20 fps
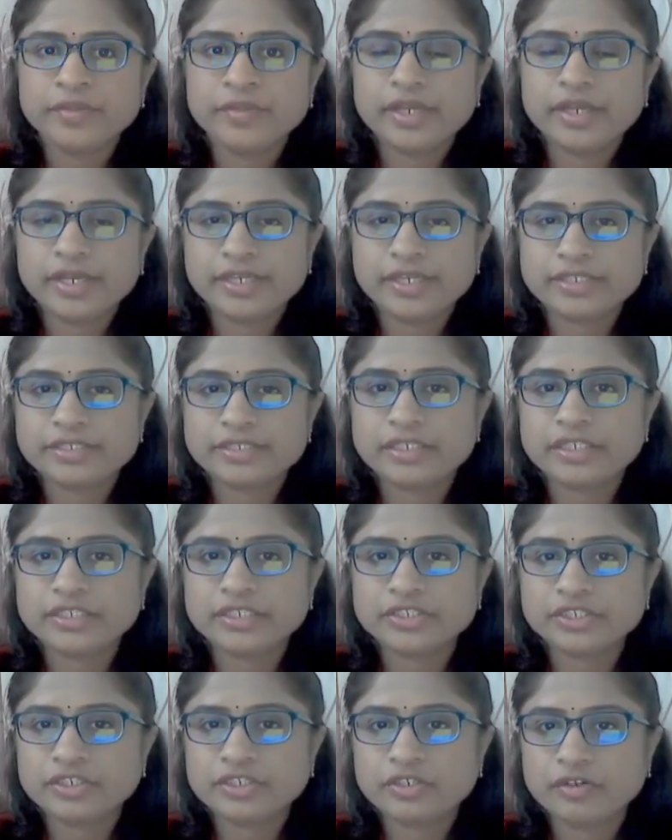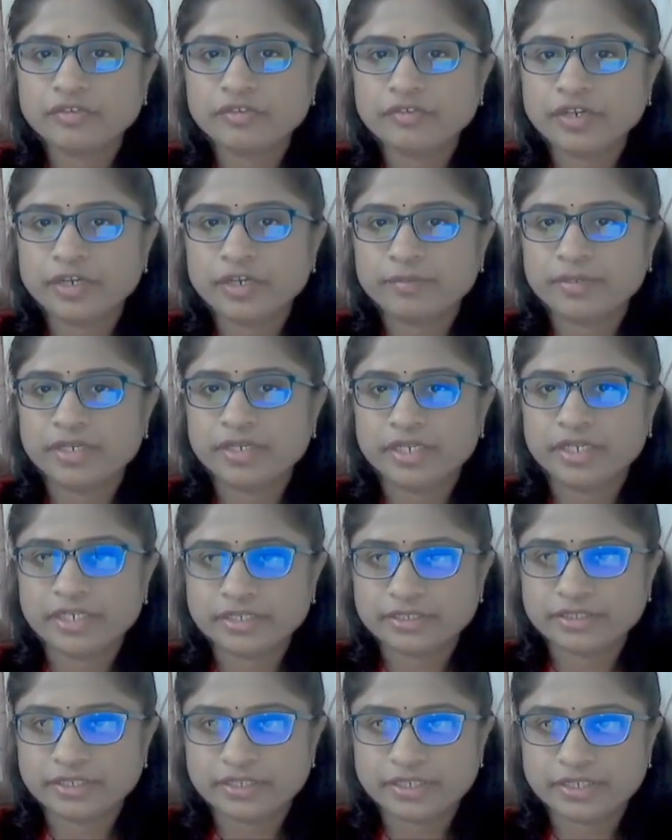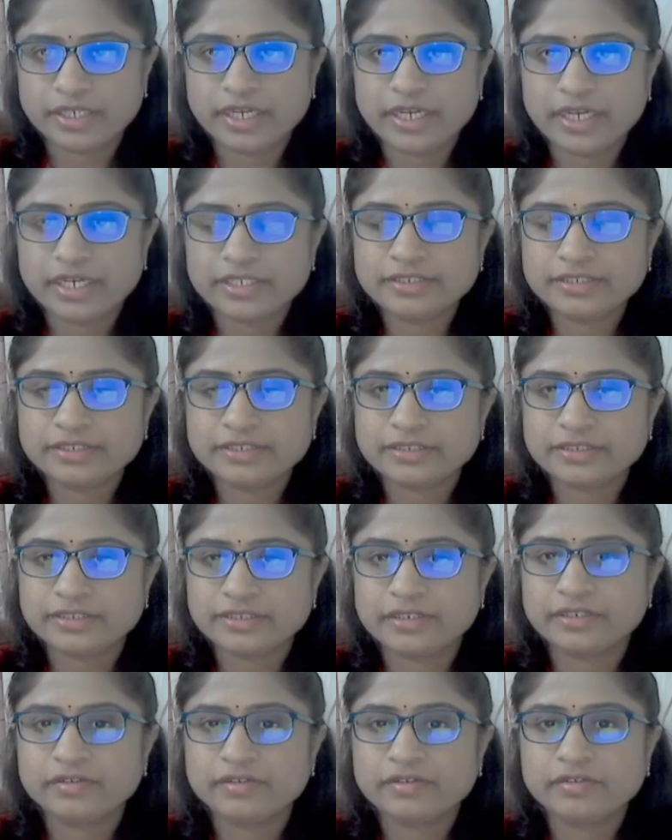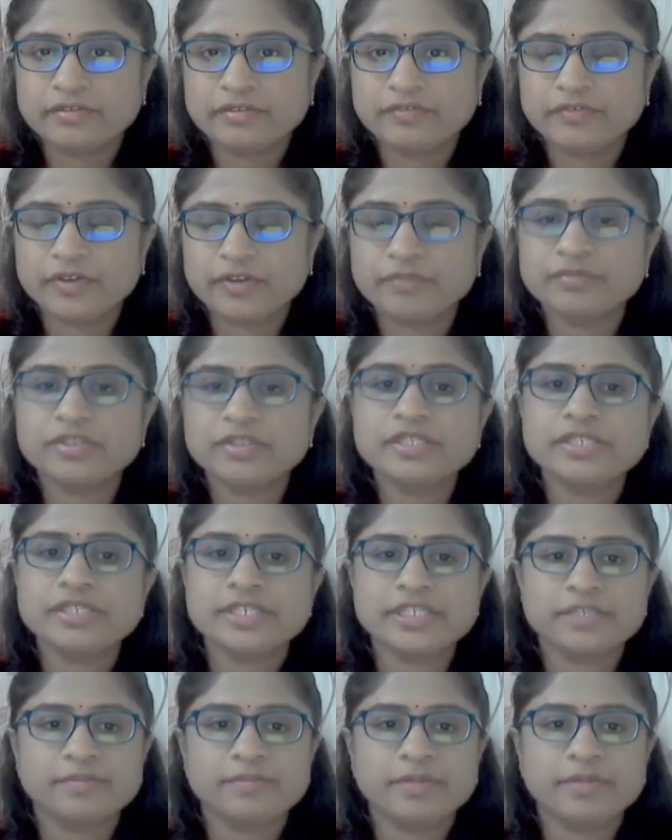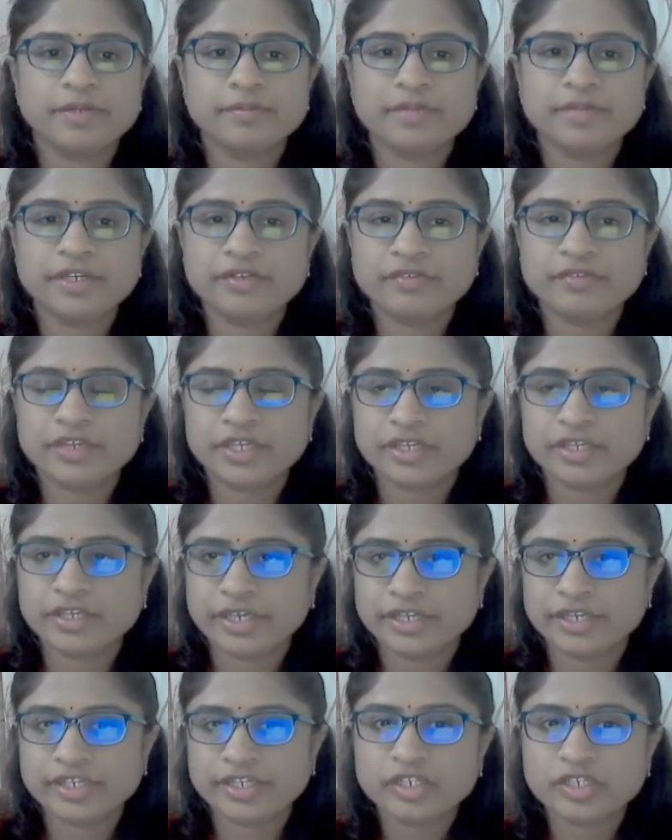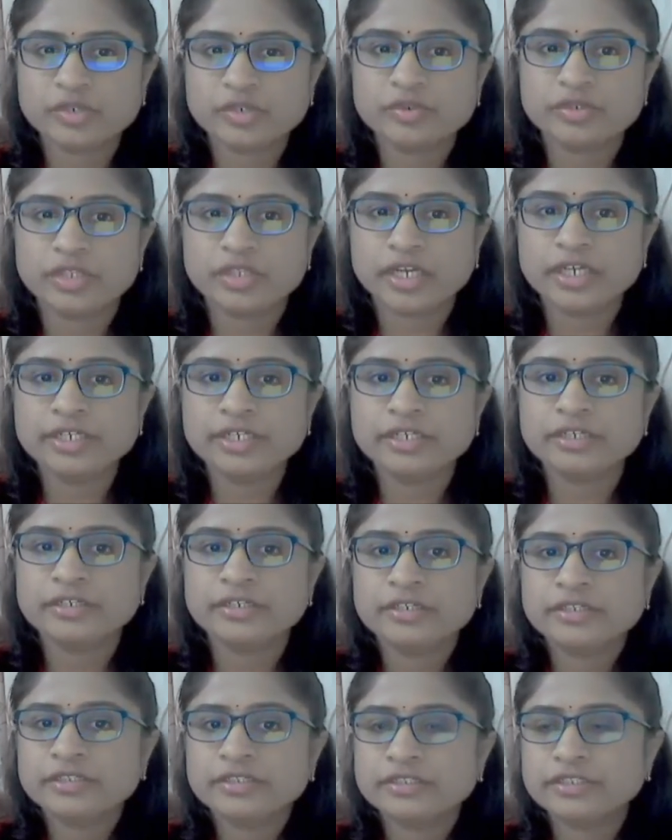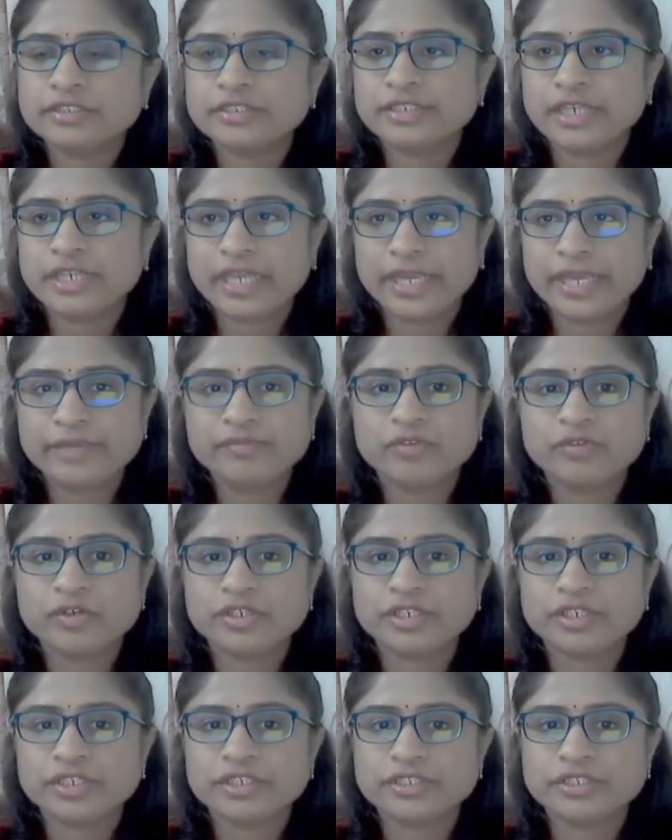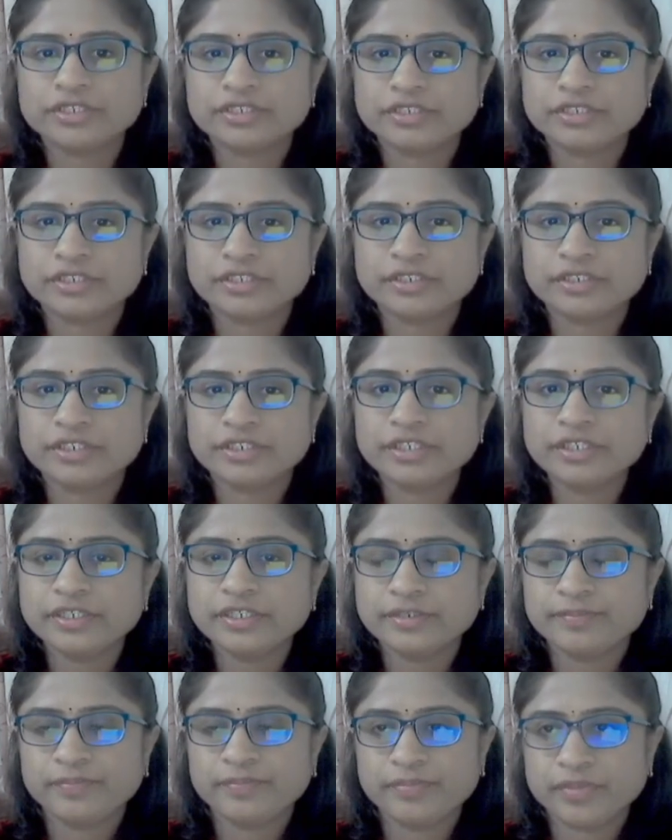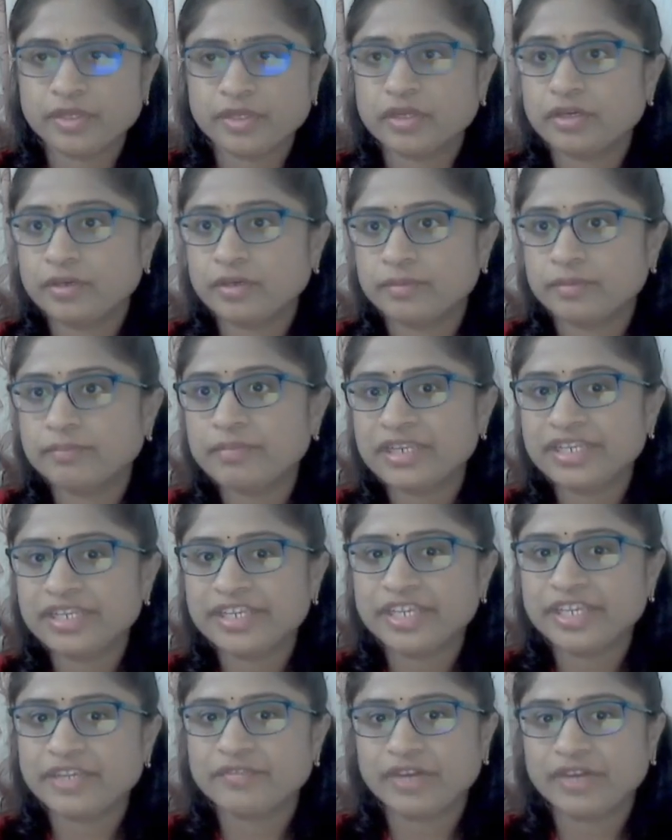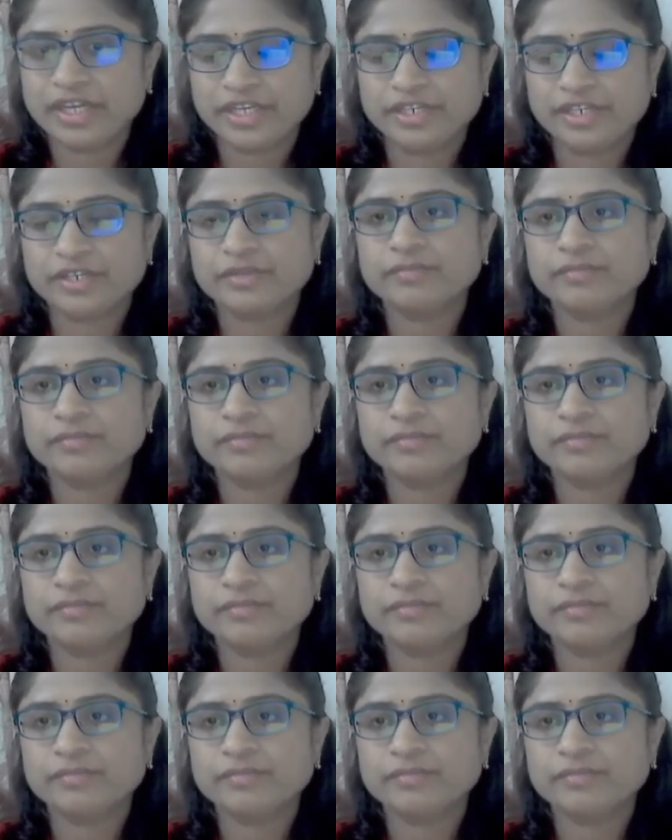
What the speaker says: exhalation of carbon dioxide. As from this experiment we can conclude that this lime water is turning milky white